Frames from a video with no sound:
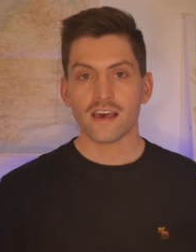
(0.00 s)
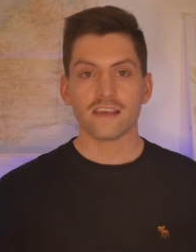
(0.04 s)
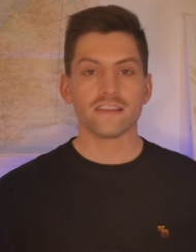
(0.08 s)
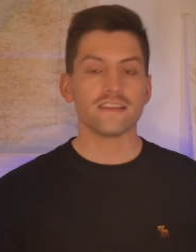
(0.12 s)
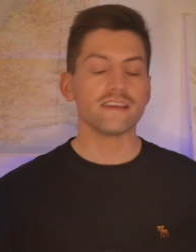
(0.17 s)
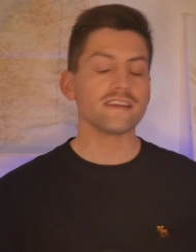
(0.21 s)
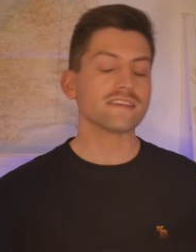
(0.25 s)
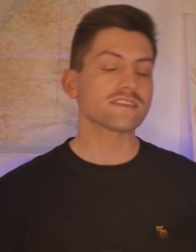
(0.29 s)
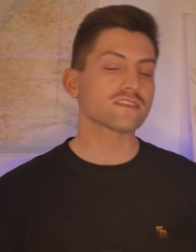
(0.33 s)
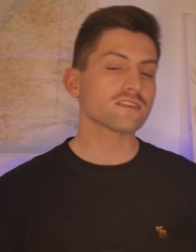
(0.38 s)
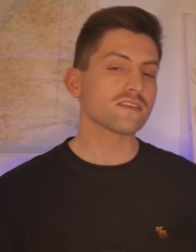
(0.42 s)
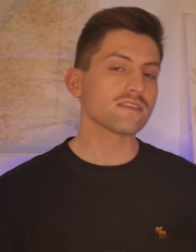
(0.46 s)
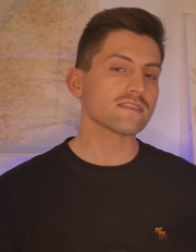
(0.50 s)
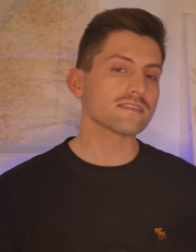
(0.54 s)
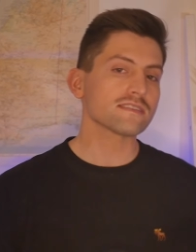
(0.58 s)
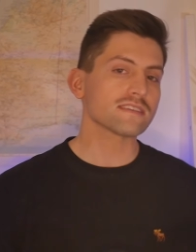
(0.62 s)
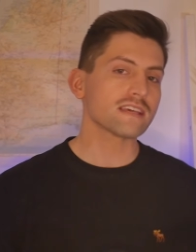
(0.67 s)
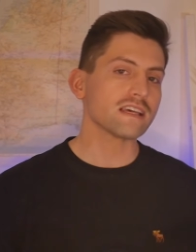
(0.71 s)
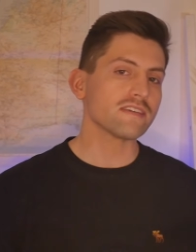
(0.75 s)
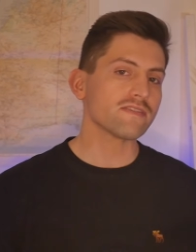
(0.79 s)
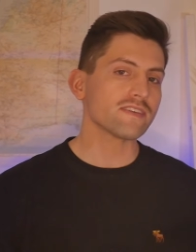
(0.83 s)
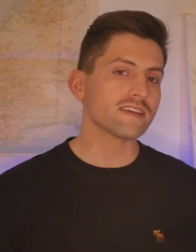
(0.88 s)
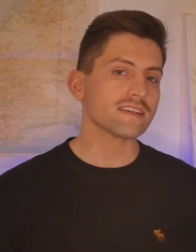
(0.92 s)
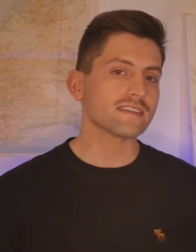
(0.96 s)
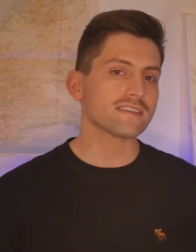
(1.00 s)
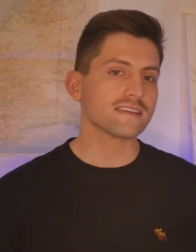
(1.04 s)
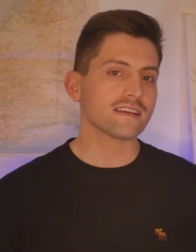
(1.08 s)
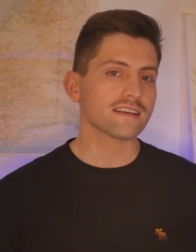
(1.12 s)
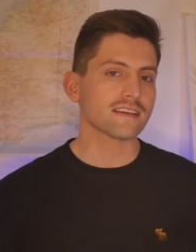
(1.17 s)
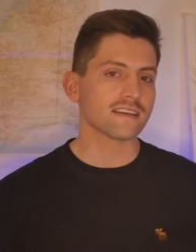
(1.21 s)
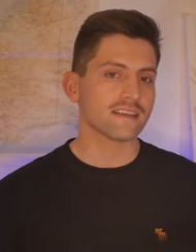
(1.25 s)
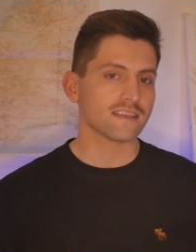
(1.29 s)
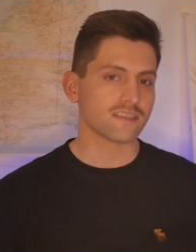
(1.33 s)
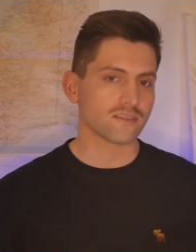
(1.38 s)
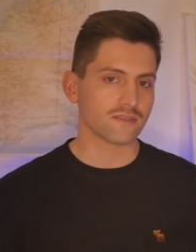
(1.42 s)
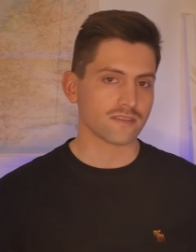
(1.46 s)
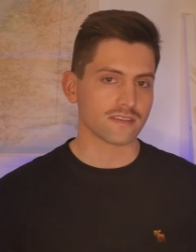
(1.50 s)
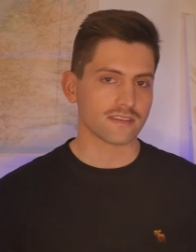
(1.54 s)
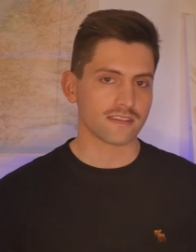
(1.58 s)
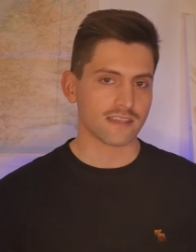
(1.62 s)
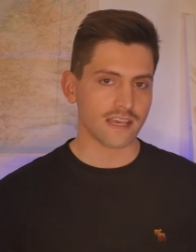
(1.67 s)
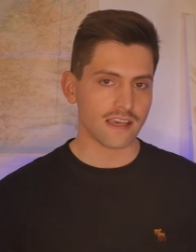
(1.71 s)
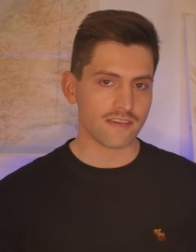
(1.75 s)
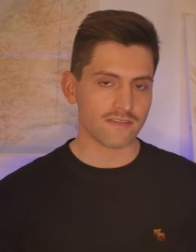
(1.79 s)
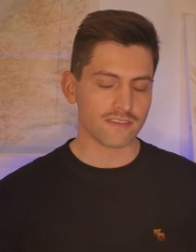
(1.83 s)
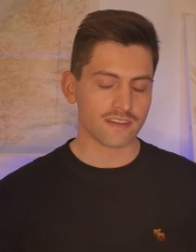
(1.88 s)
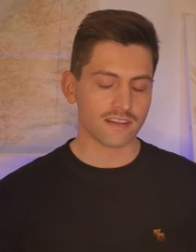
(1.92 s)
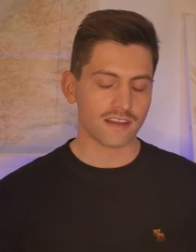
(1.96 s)
These cost savings did little to
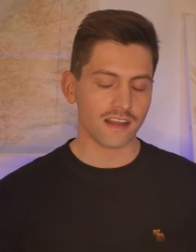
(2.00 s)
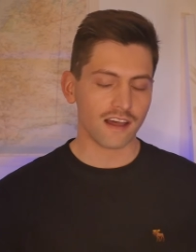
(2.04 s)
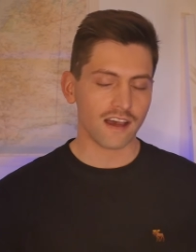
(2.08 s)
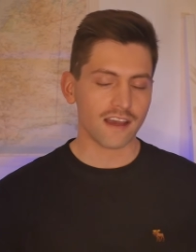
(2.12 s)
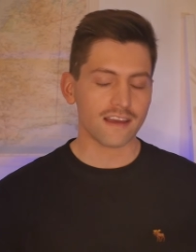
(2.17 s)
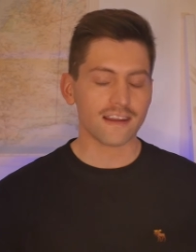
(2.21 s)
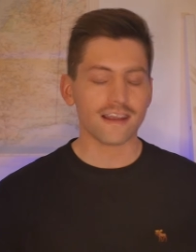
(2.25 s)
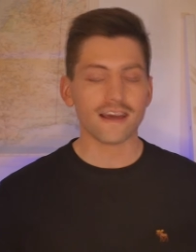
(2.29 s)
save the line,